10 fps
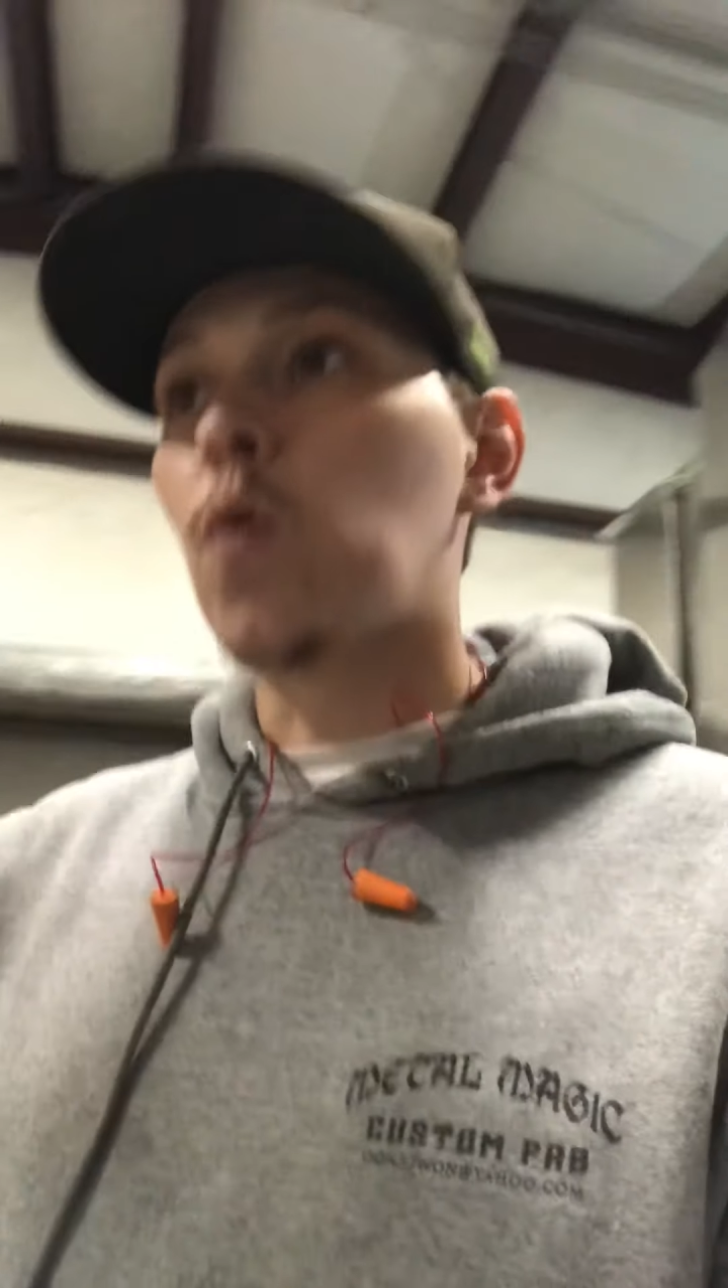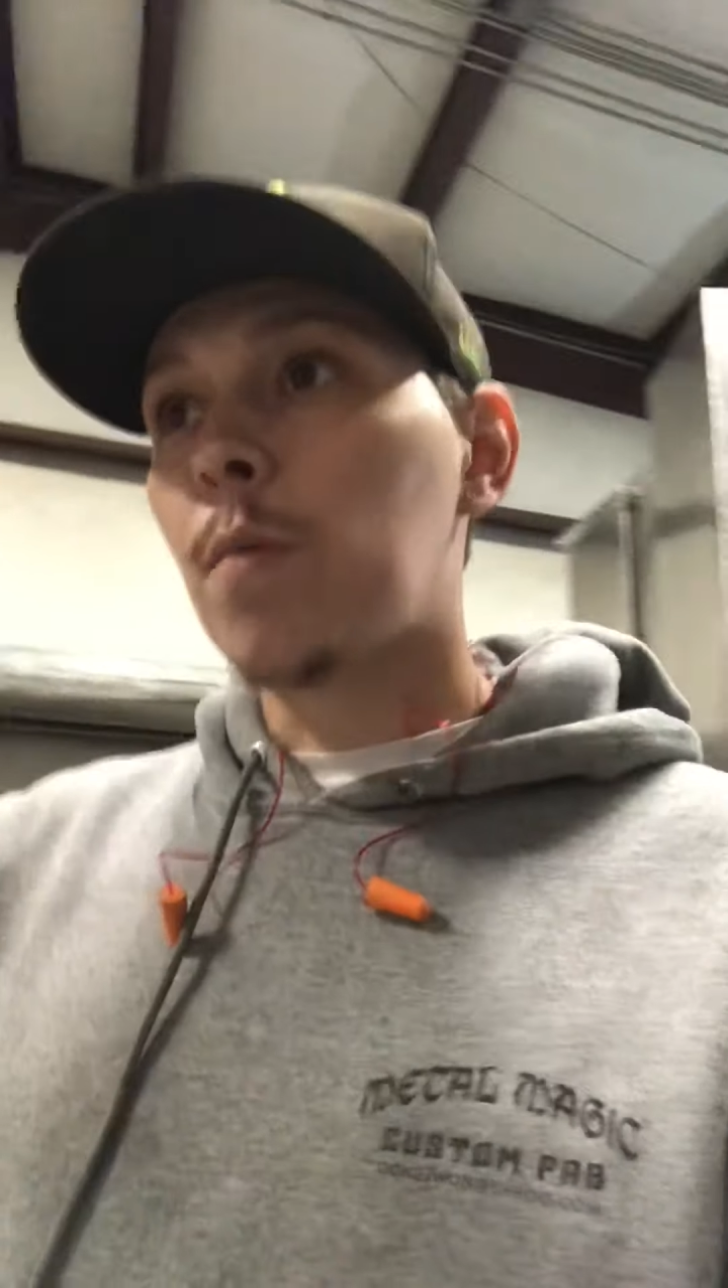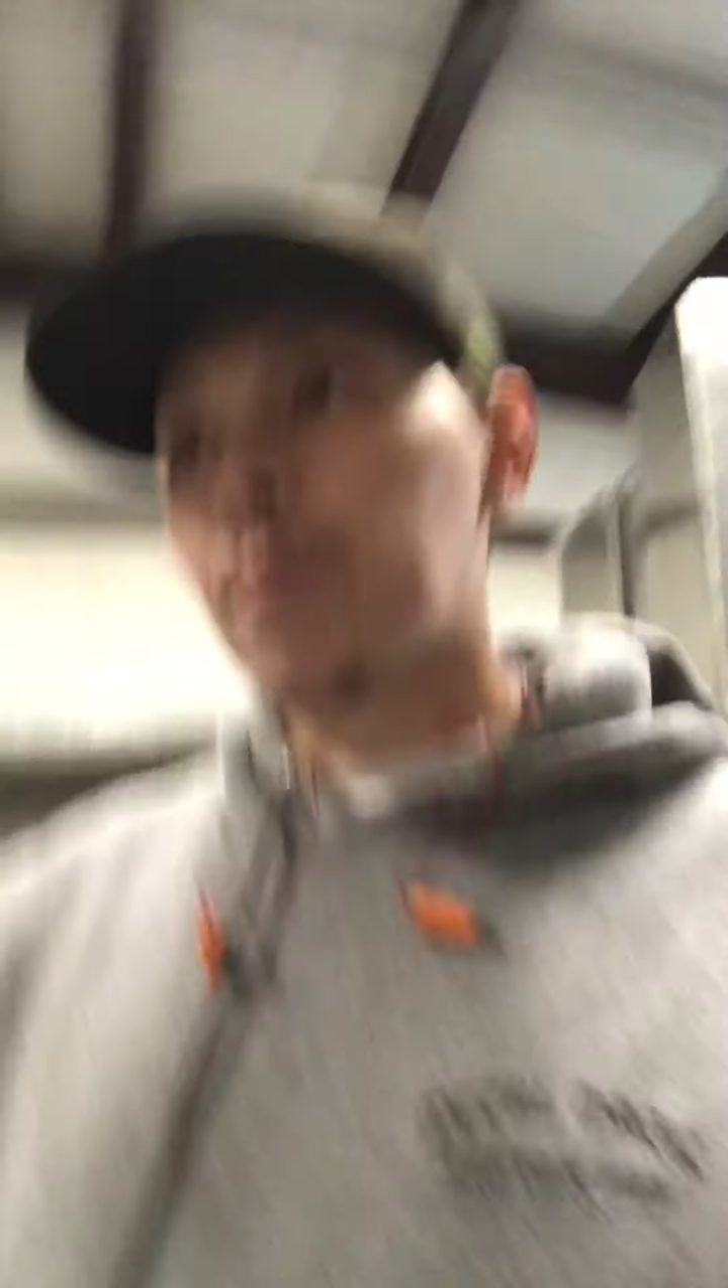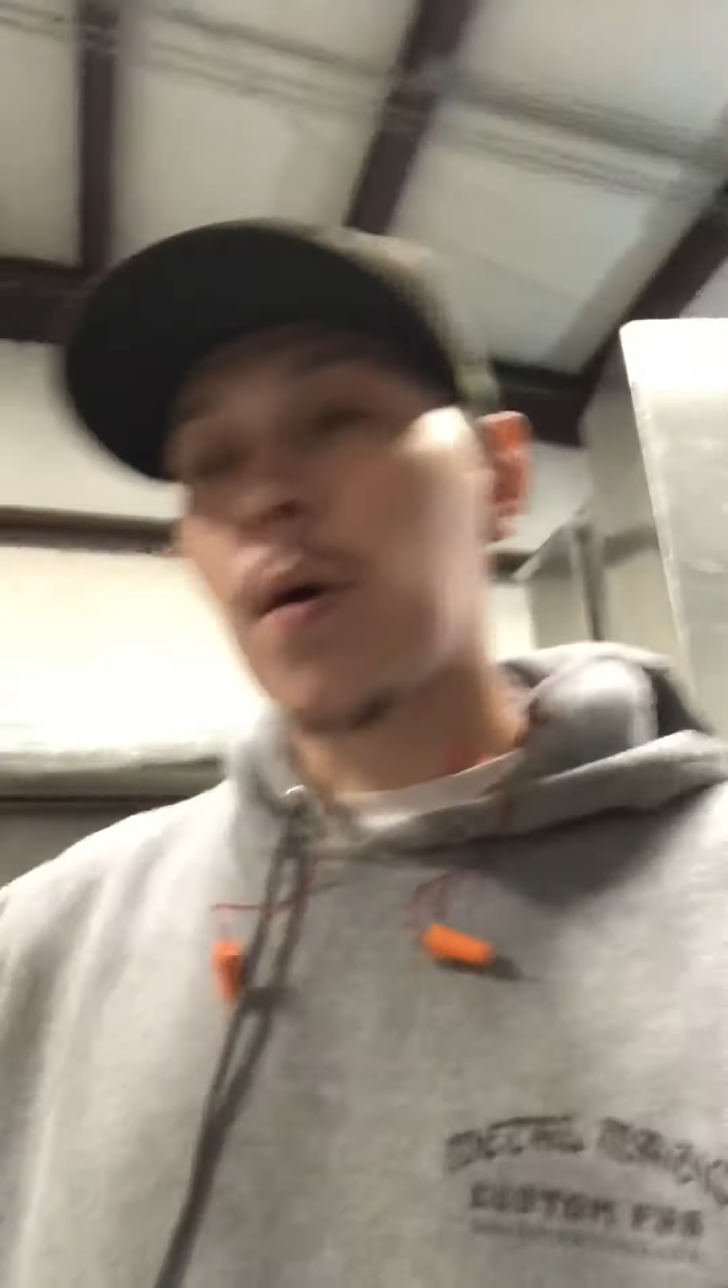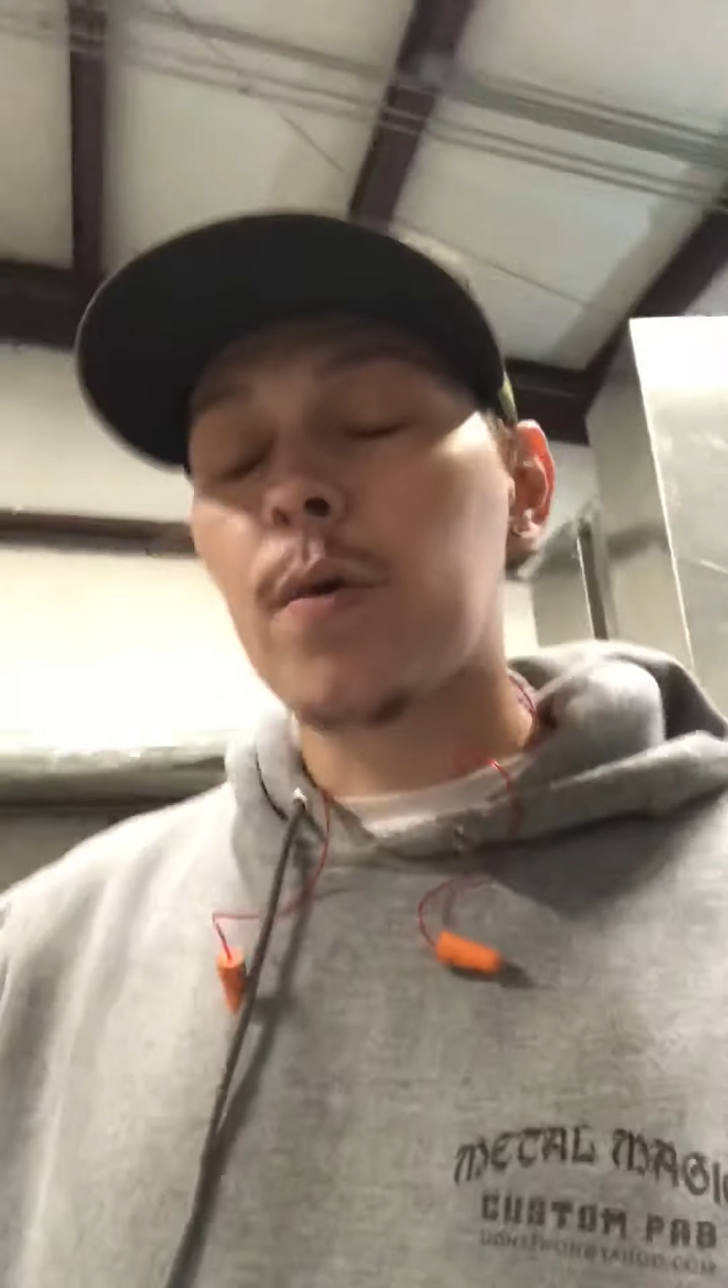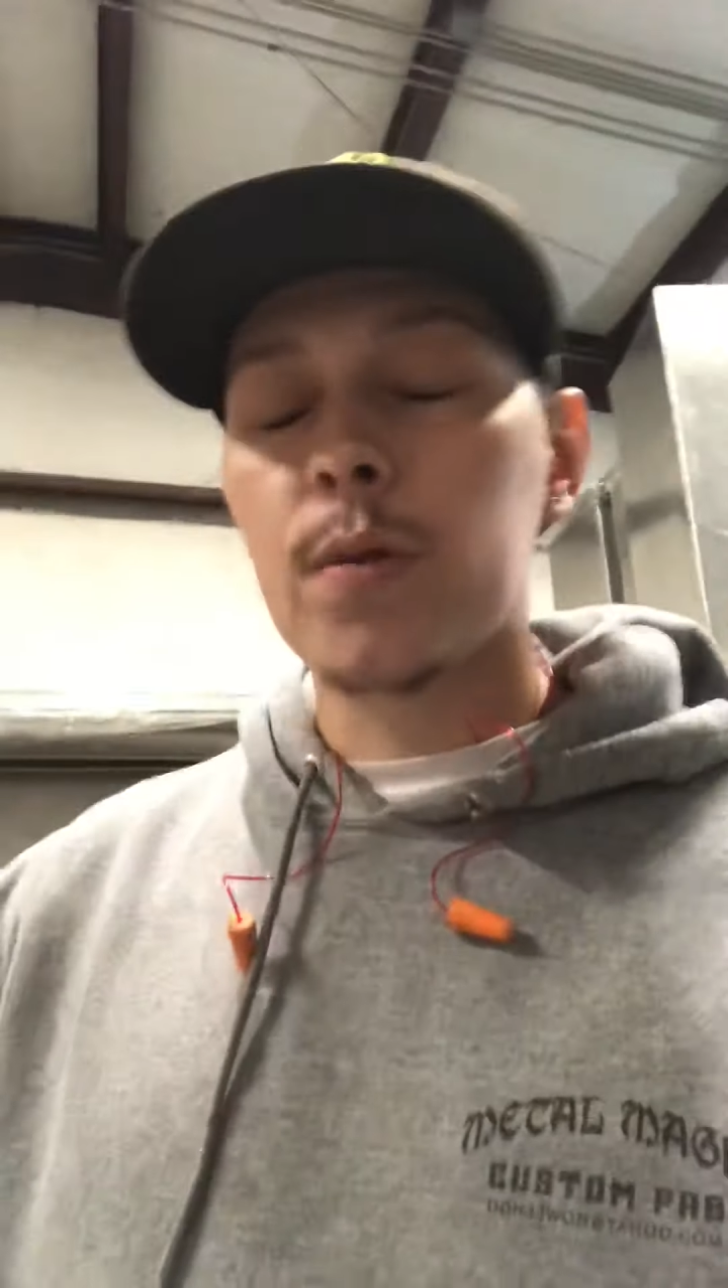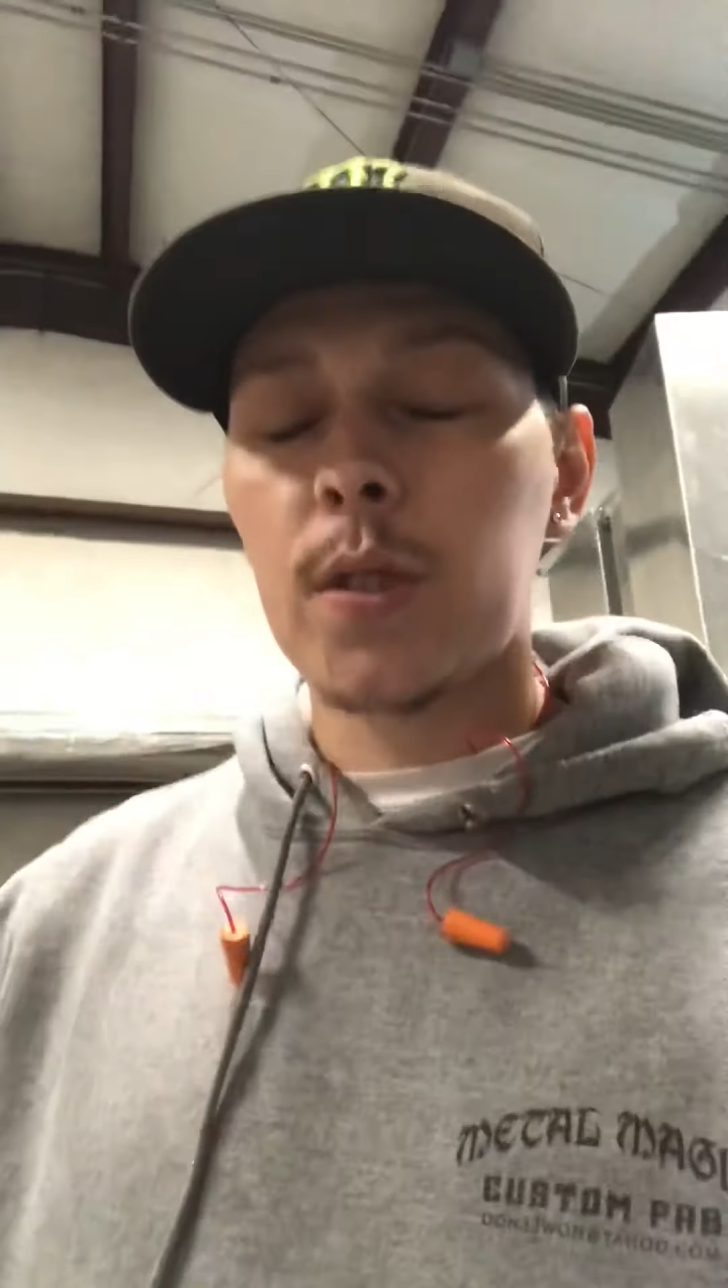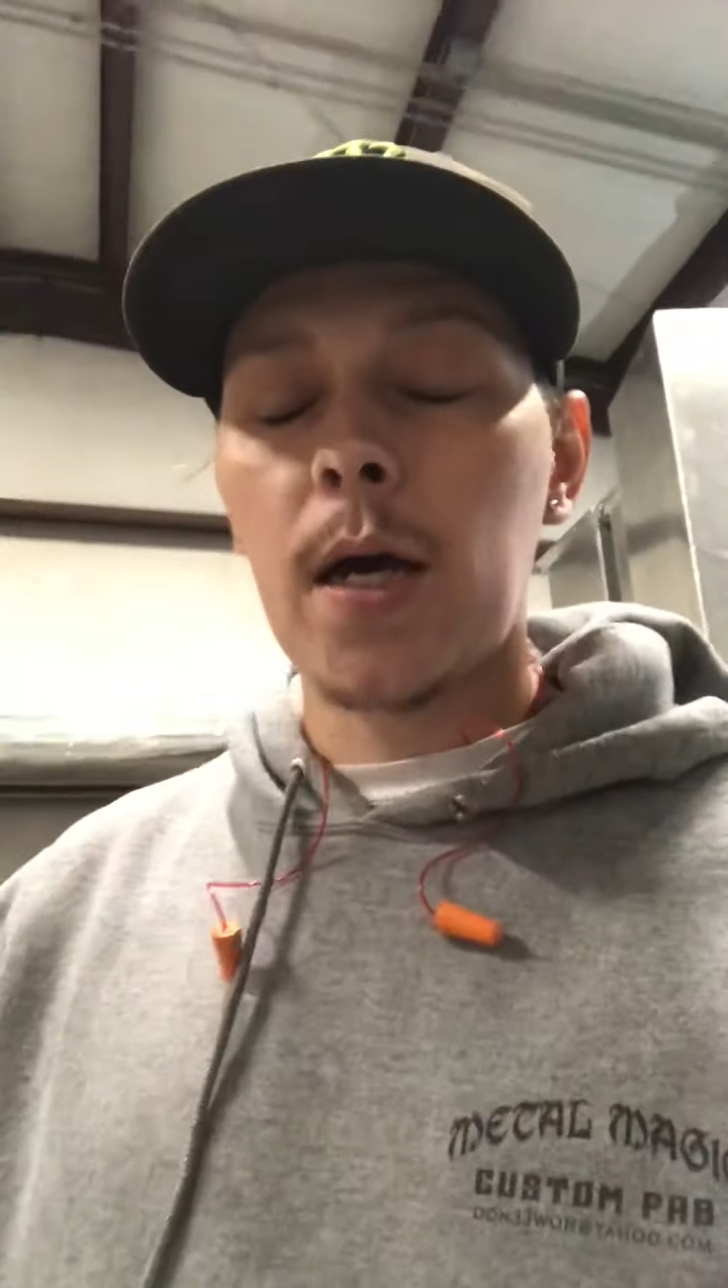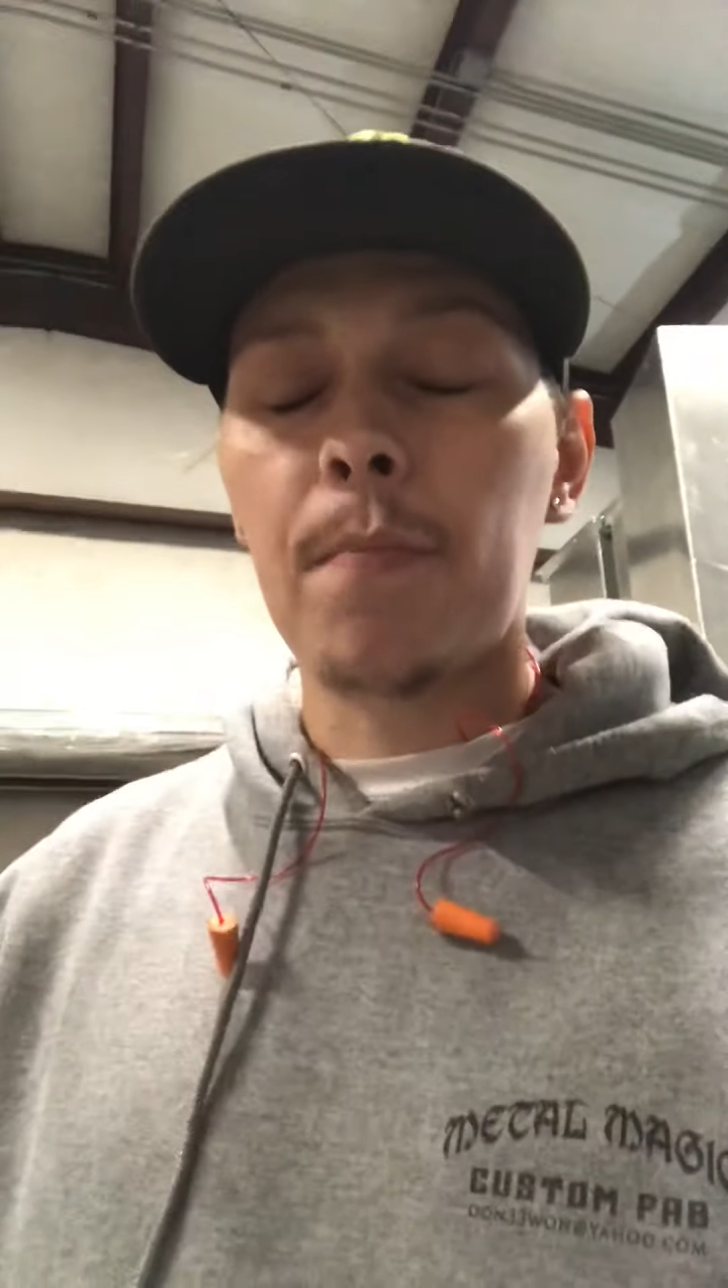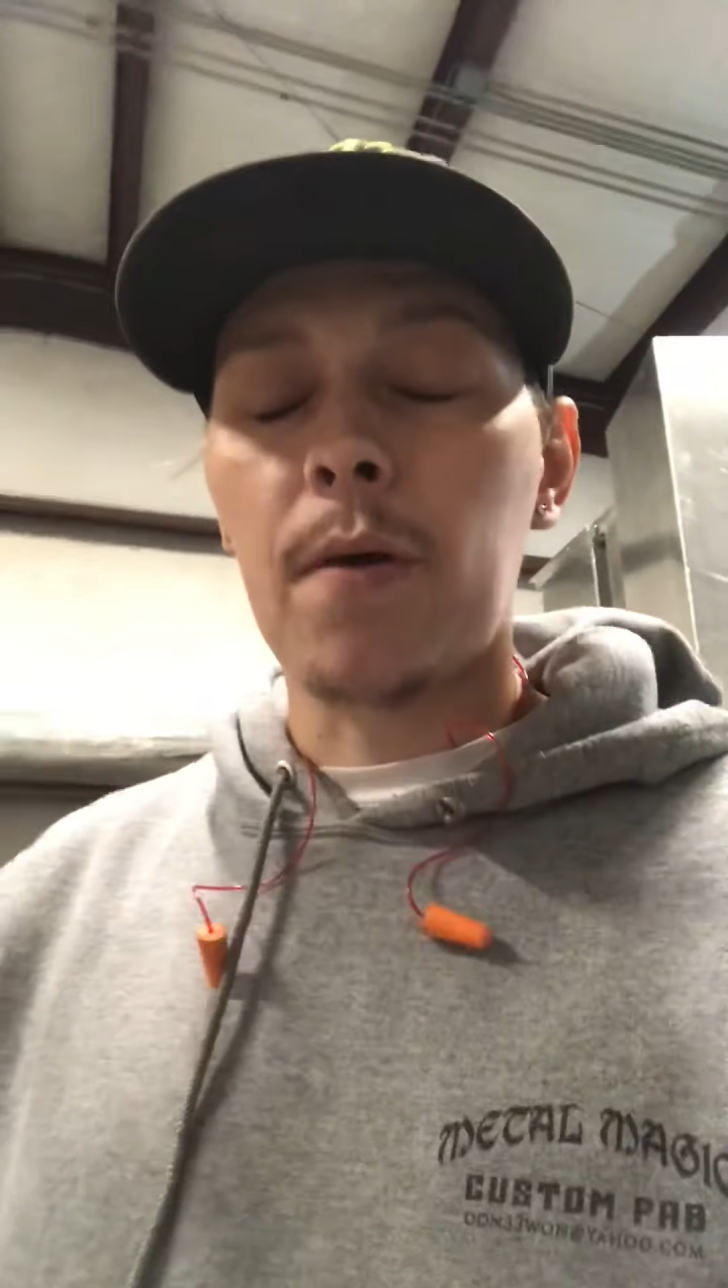one prototype